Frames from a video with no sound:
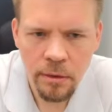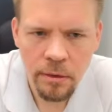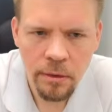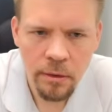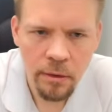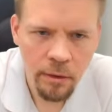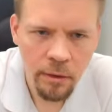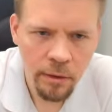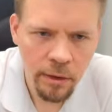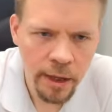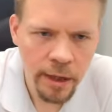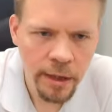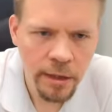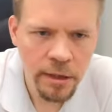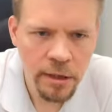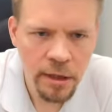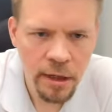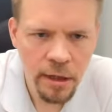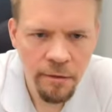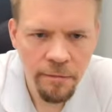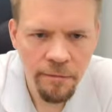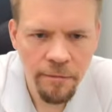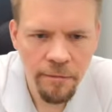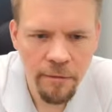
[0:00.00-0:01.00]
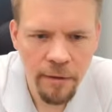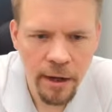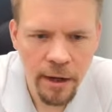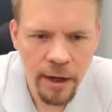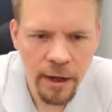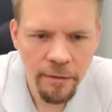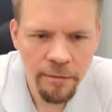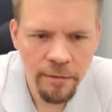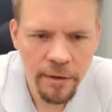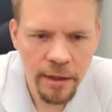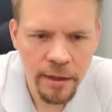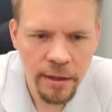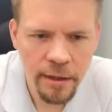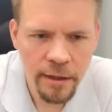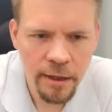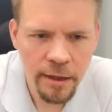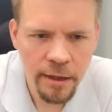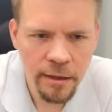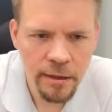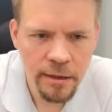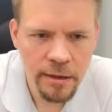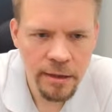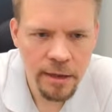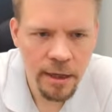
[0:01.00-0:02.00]
Okay, g5 and
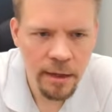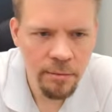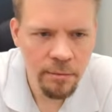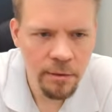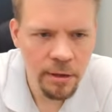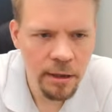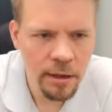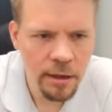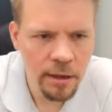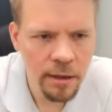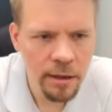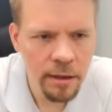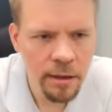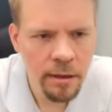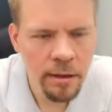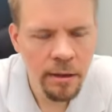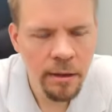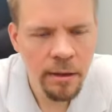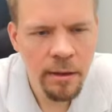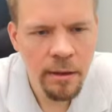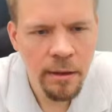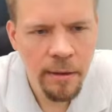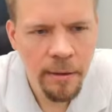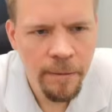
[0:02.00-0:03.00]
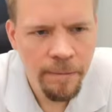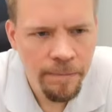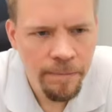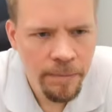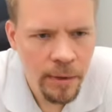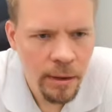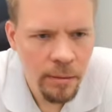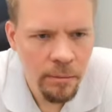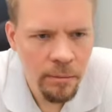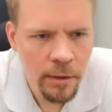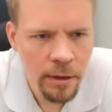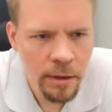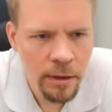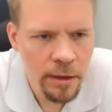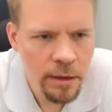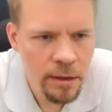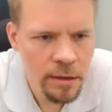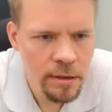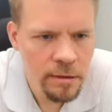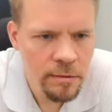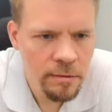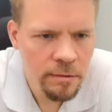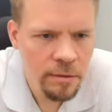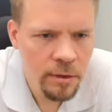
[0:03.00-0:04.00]
then something, but
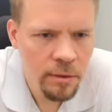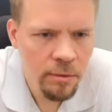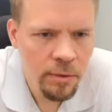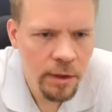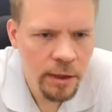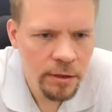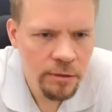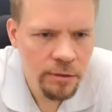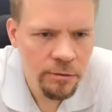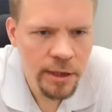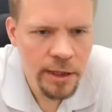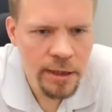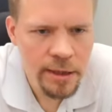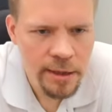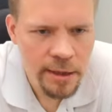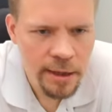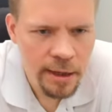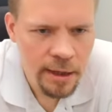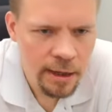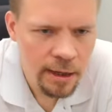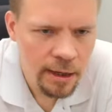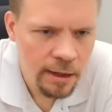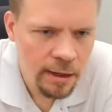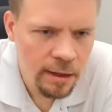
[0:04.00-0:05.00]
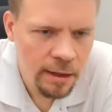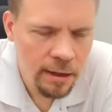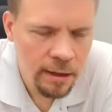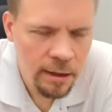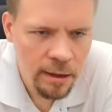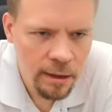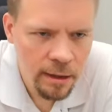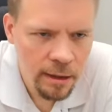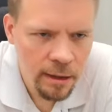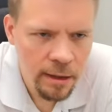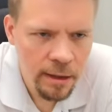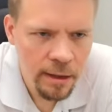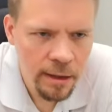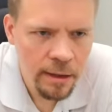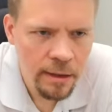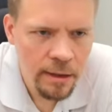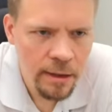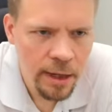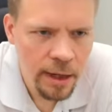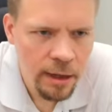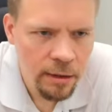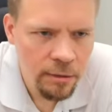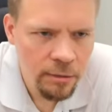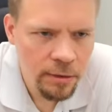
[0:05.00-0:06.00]
it's quite risky.
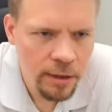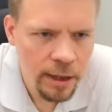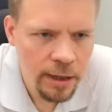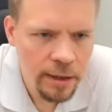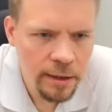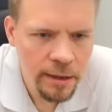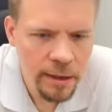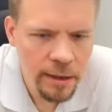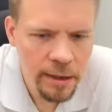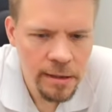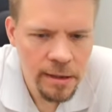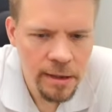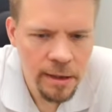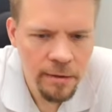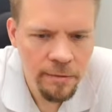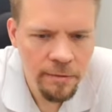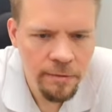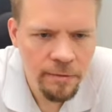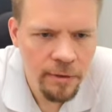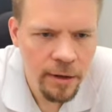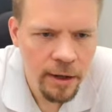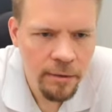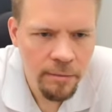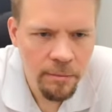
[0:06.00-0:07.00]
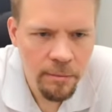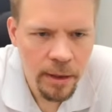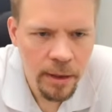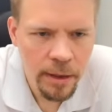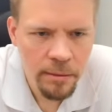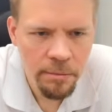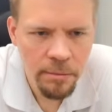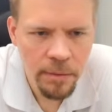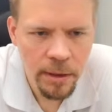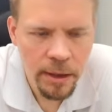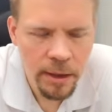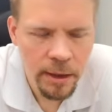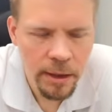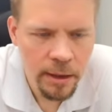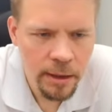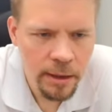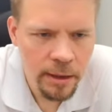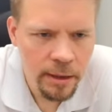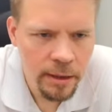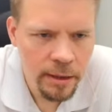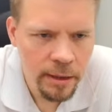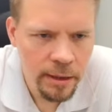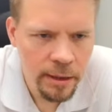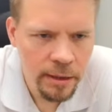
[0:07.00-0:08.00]
Now knight takes e5 might be
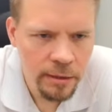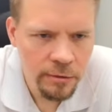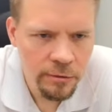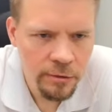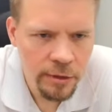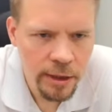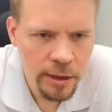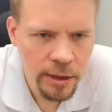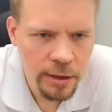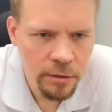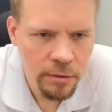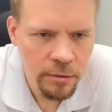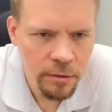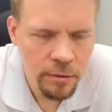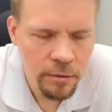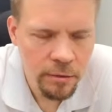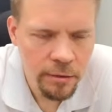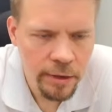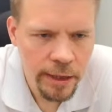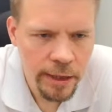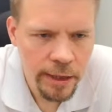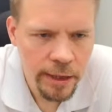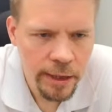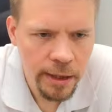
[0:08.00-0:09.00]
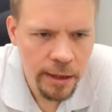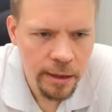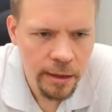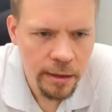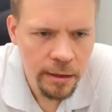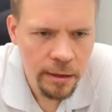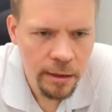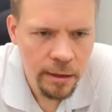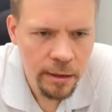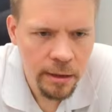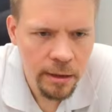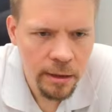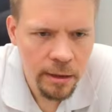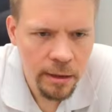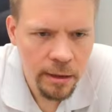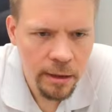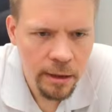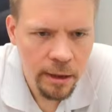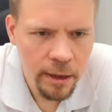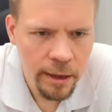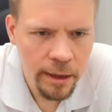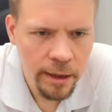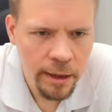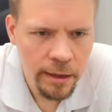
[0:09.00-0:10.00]
a threat already.
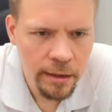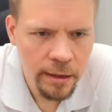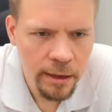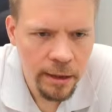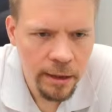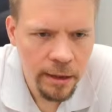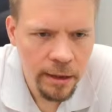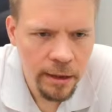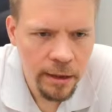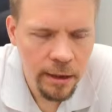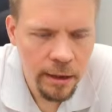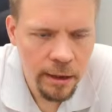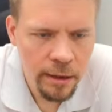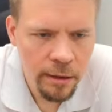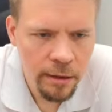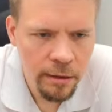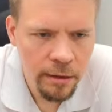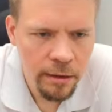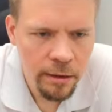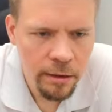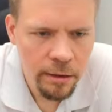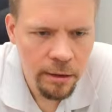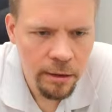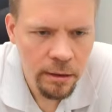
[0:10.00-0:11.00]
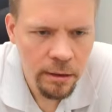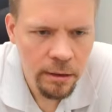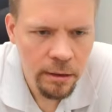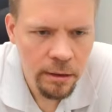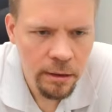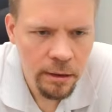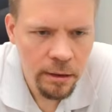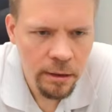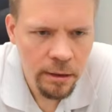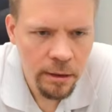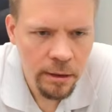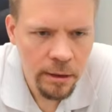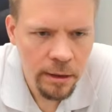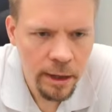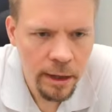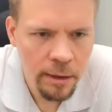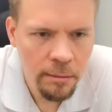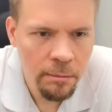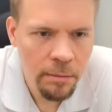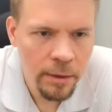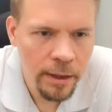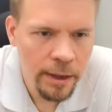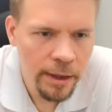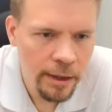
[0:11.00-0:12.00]
I can take here
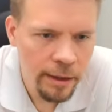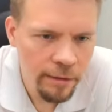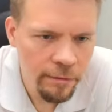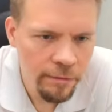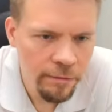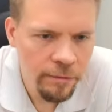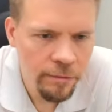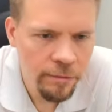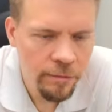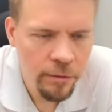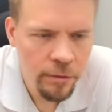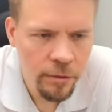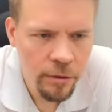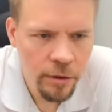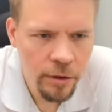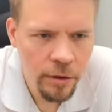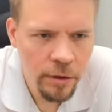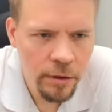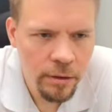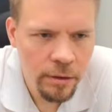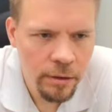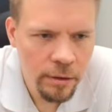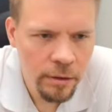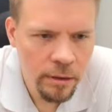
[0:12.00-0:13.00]
and play f4.